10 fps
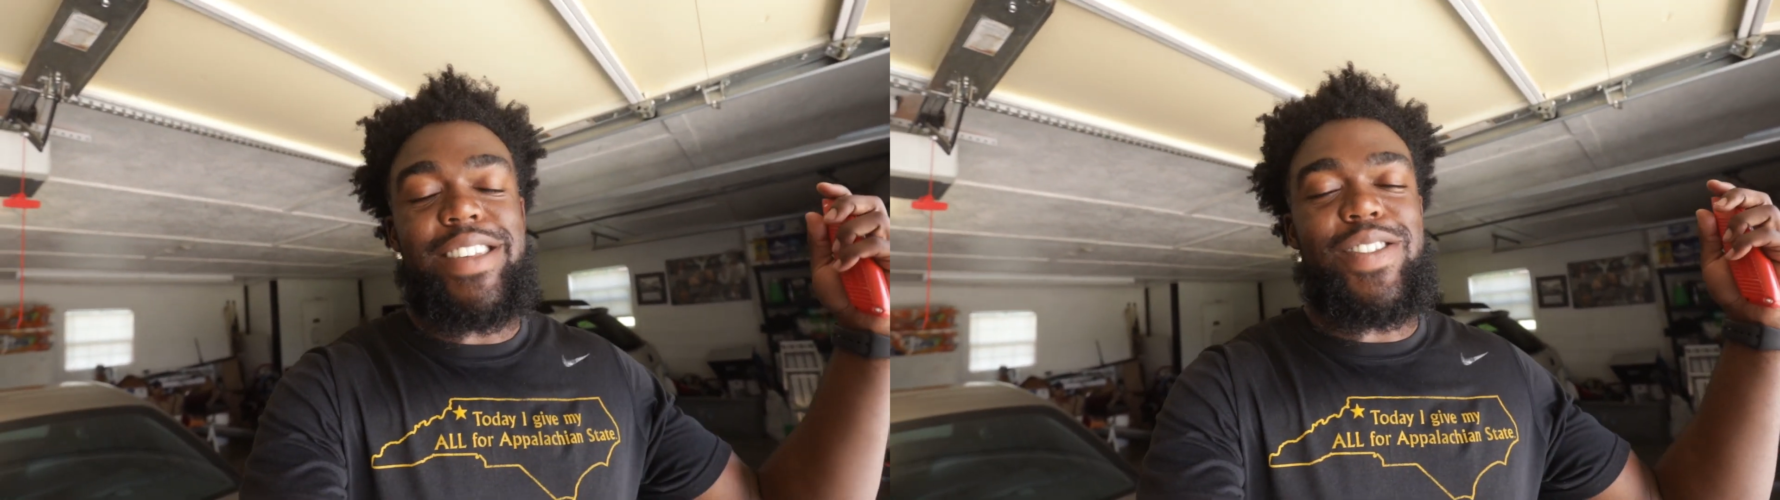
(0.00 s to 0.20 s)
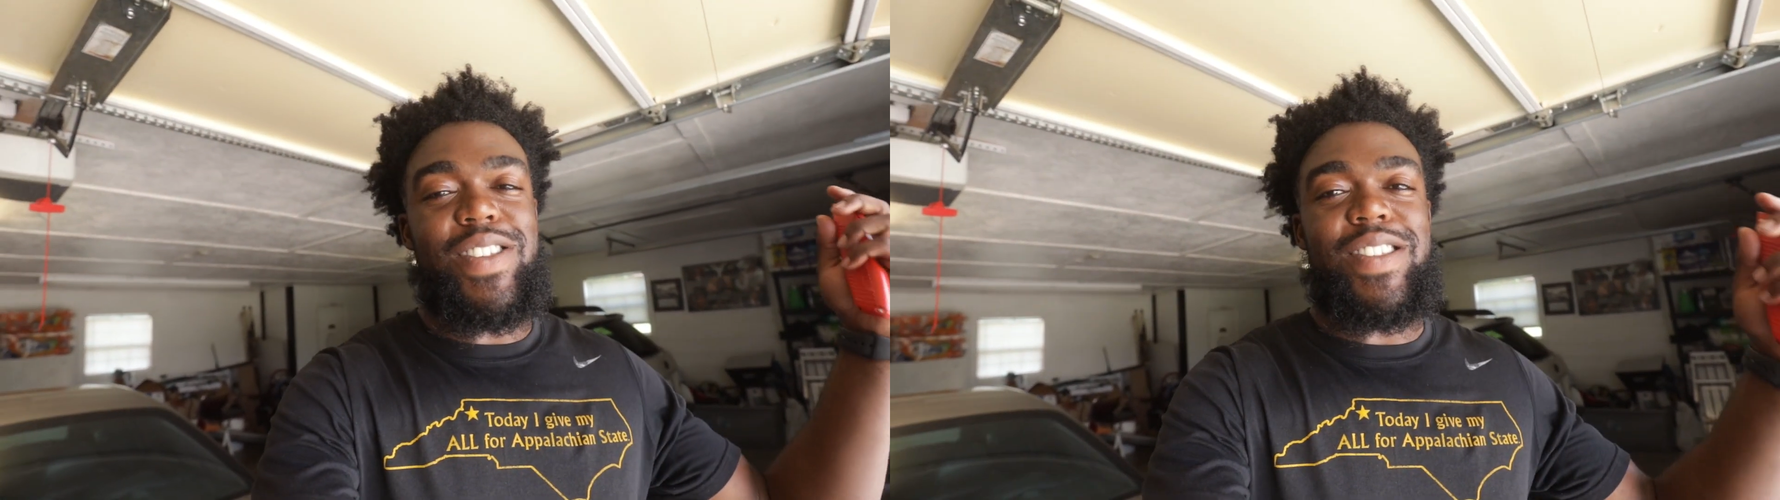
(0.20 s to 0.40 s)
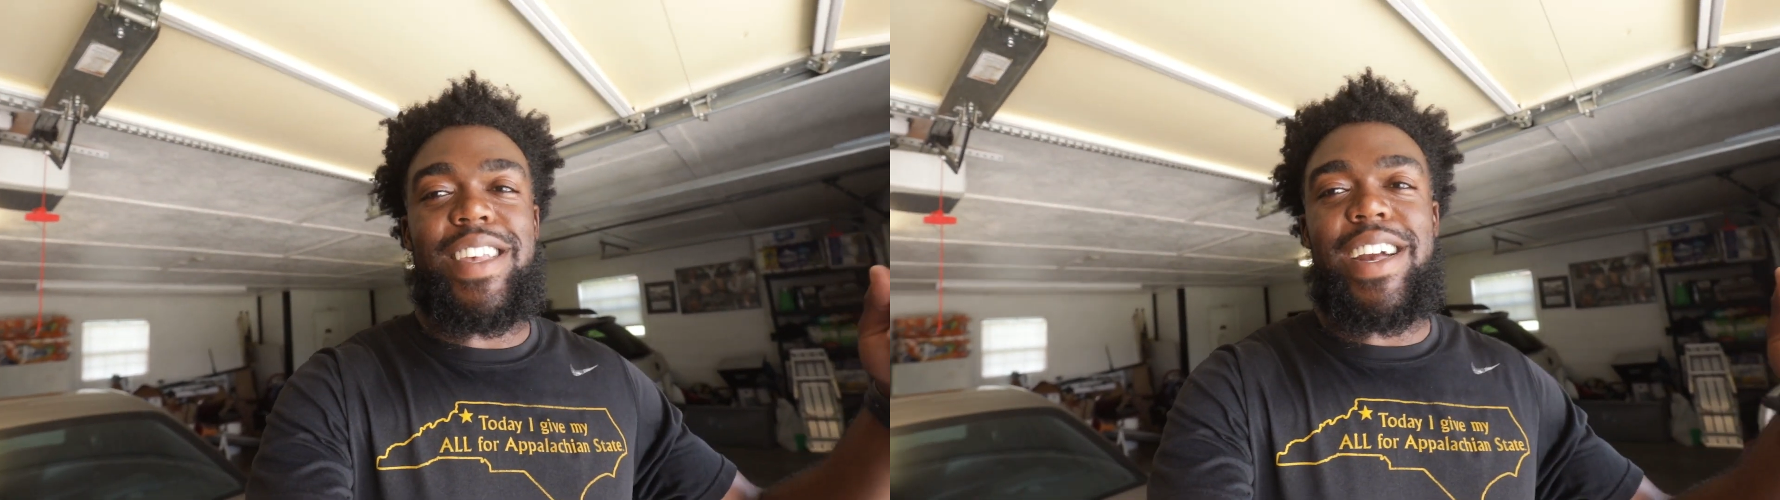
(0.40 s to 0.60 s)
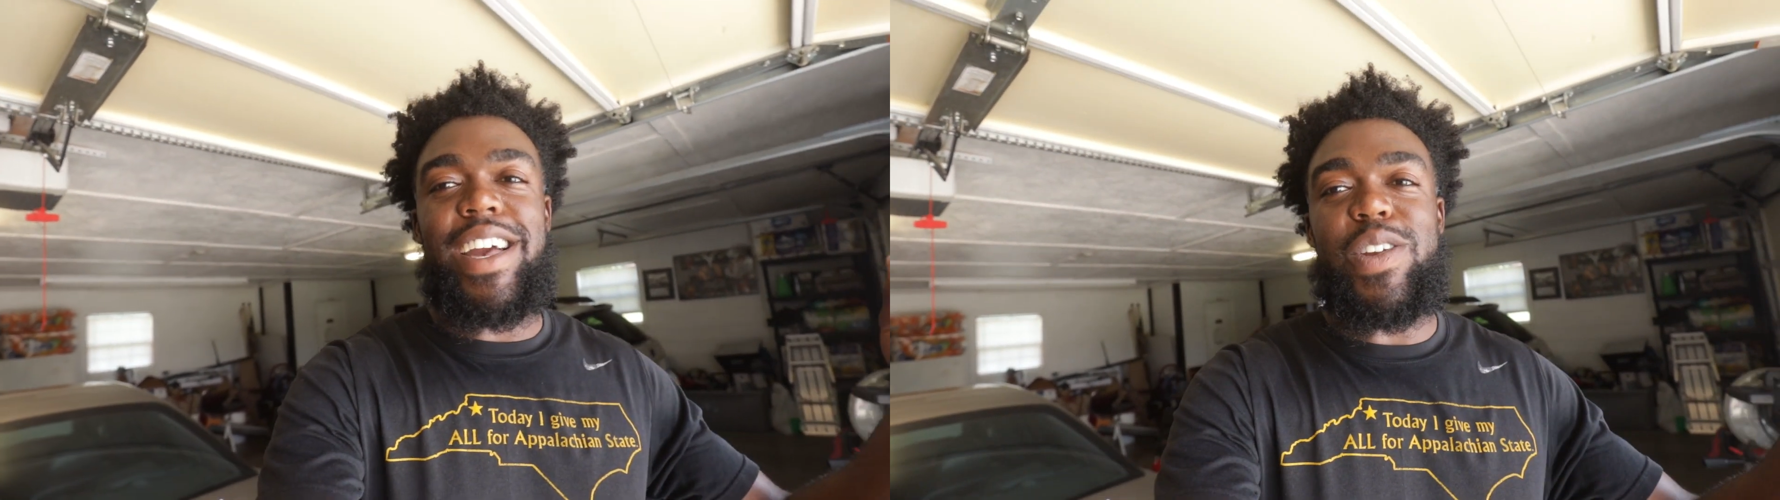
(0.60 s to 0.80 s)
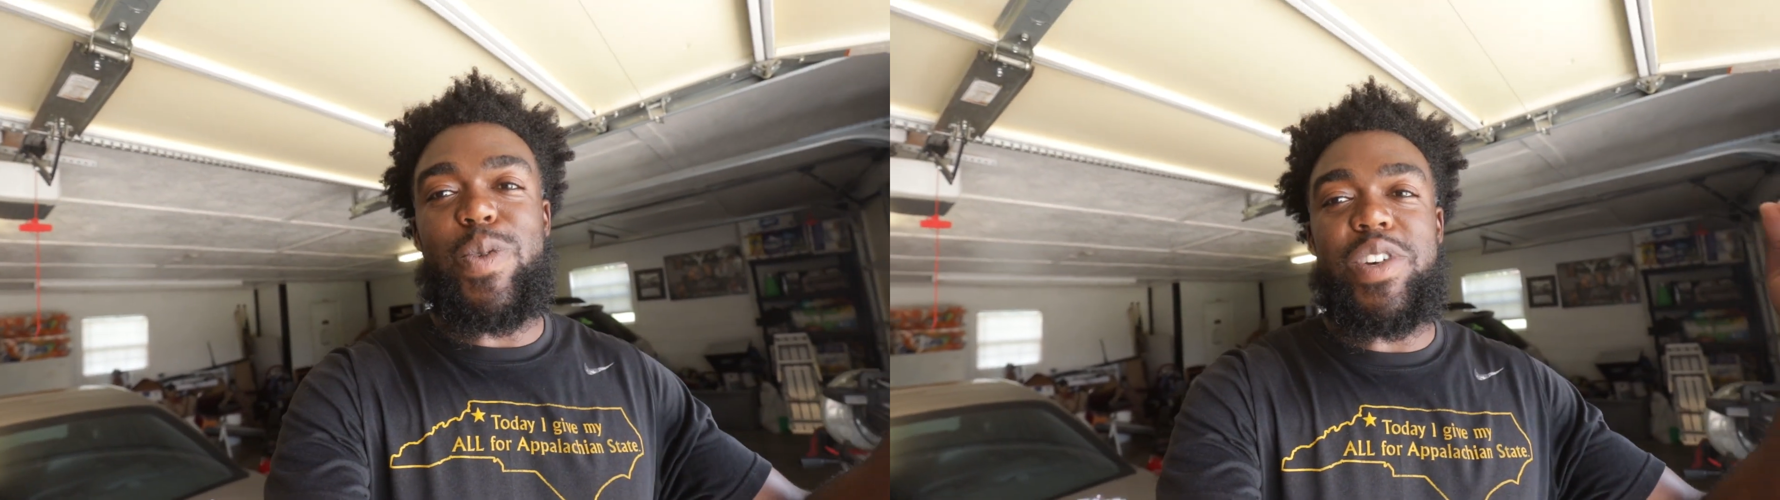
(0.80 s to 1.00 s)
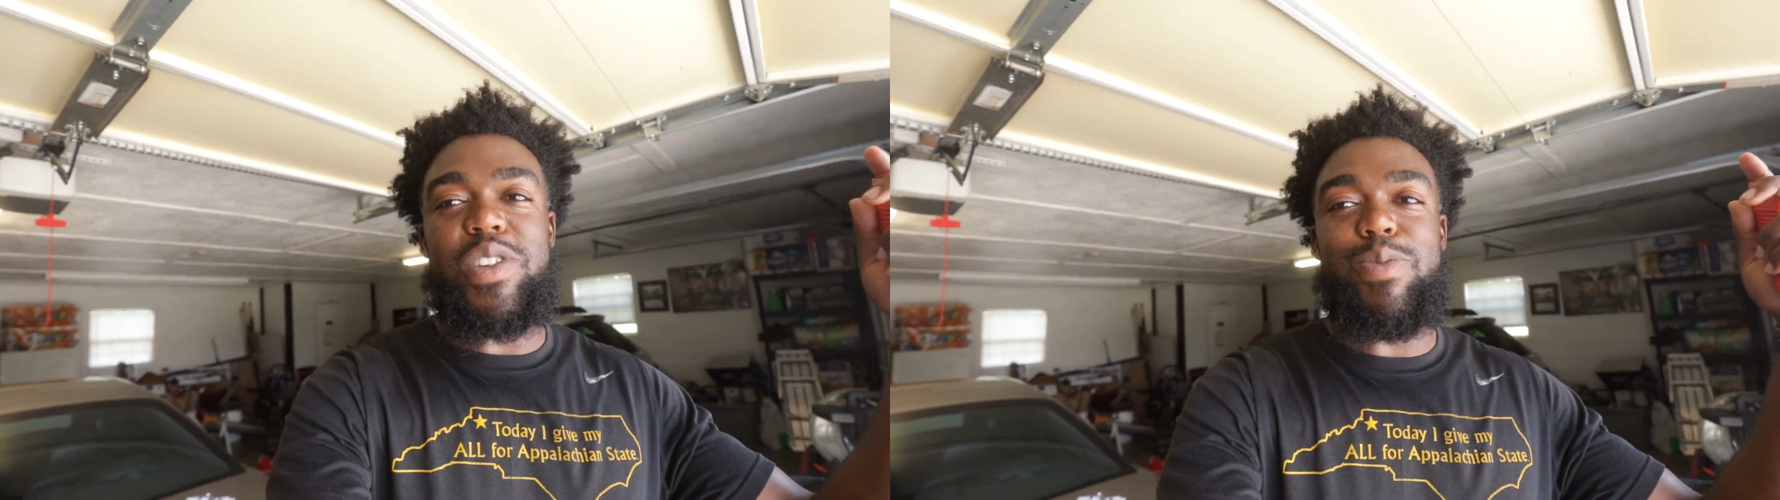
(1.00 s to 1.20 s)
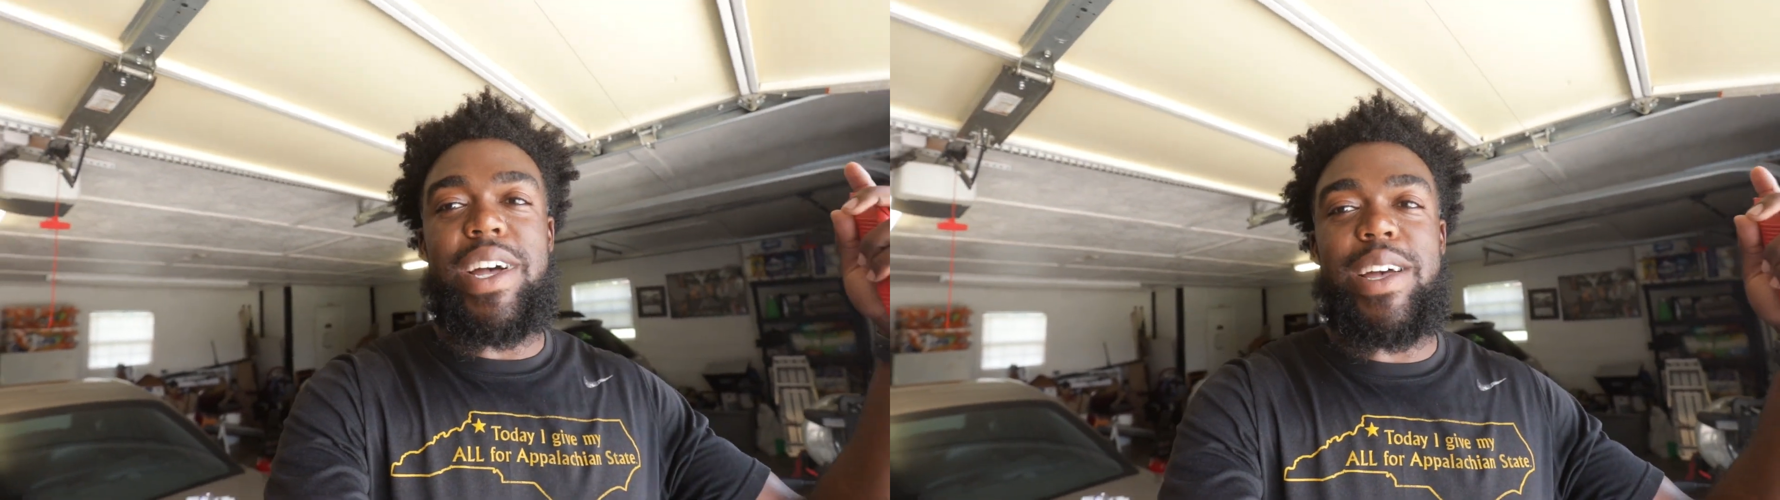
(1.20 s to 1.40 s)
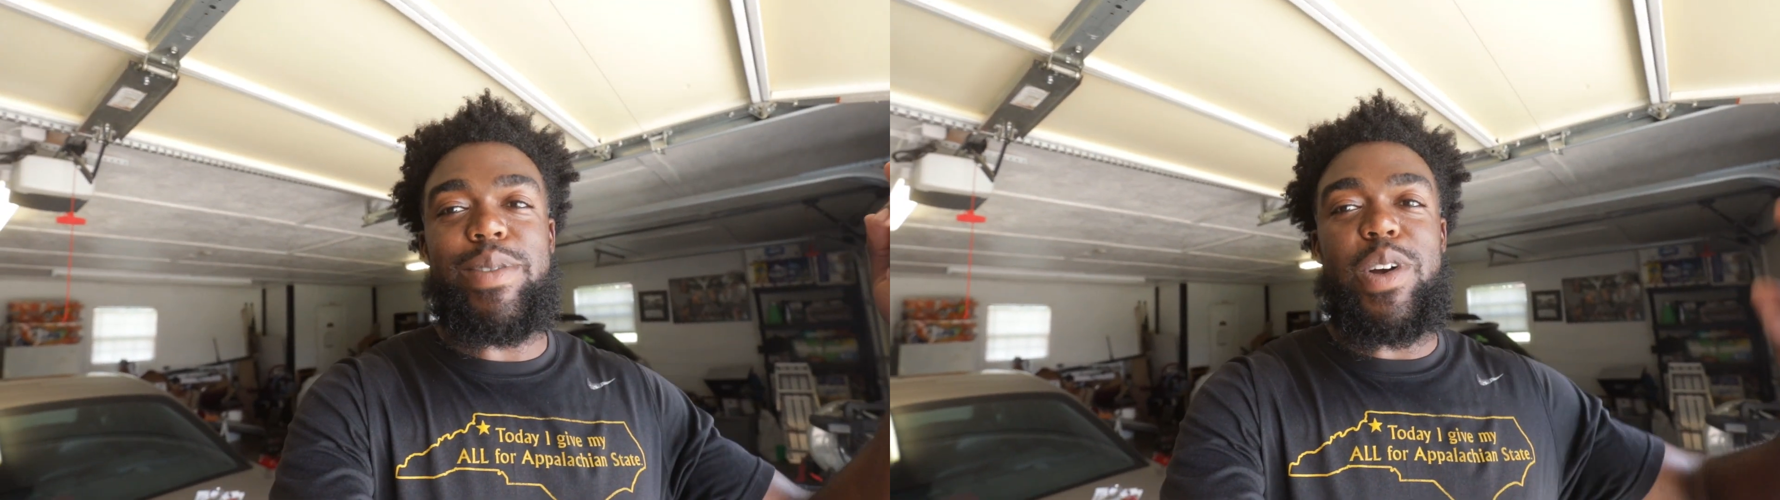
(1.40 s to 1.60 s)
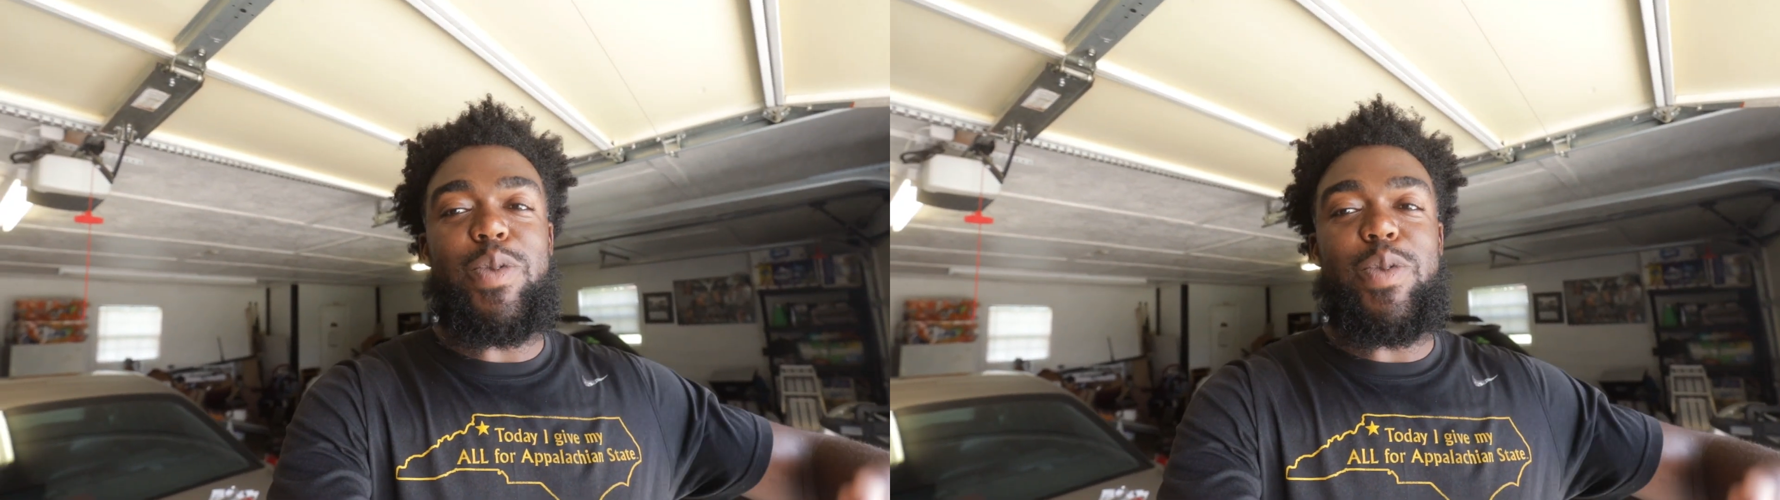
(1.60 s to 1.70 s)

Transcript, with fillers: As you see, I got the wheels behind me.